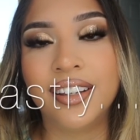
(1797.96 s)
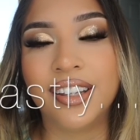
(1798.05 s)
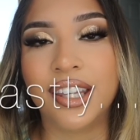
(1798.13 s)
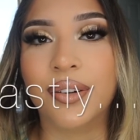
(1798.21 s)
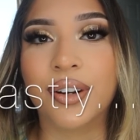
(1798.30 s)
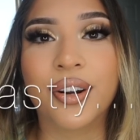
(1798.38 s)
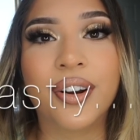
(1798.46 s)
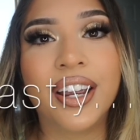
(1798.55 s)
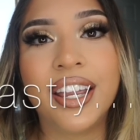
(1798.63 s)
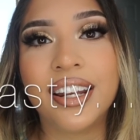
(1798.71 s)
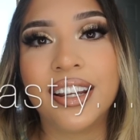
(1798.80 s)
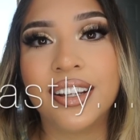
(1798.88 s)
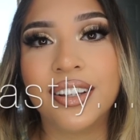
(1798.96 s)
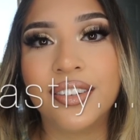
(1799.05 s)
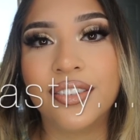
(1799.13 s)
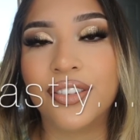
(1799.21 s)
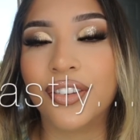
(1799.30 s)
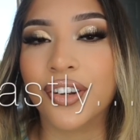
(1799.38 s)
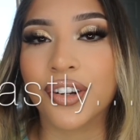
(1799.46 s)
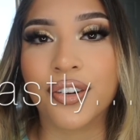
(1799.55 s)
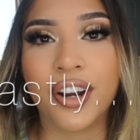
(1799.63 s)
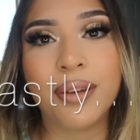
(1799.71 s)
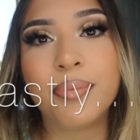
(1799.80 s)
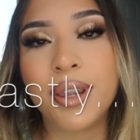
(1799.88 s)
they were great. They're
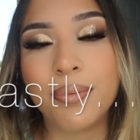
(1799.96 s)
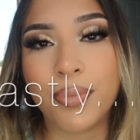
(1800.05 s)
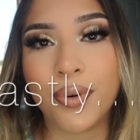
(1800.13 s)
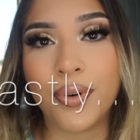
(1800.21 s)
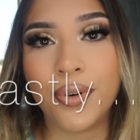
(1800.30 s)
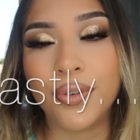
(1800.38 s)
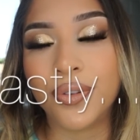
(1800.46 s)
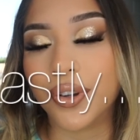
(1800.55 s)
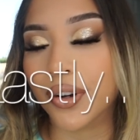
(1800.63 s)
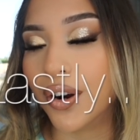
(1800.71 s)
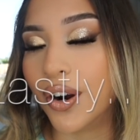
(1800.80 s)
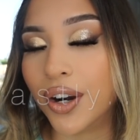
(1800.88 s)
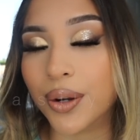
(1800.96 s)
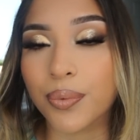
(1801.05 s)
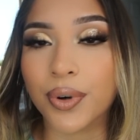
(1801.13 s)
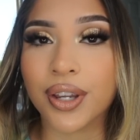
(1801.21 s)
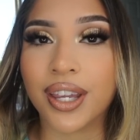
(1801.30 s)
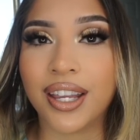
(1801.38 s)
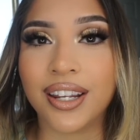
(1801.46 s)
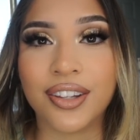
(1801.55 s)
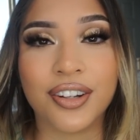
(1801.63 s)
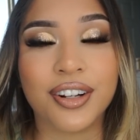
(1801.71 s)
great people, they're hardworking, they're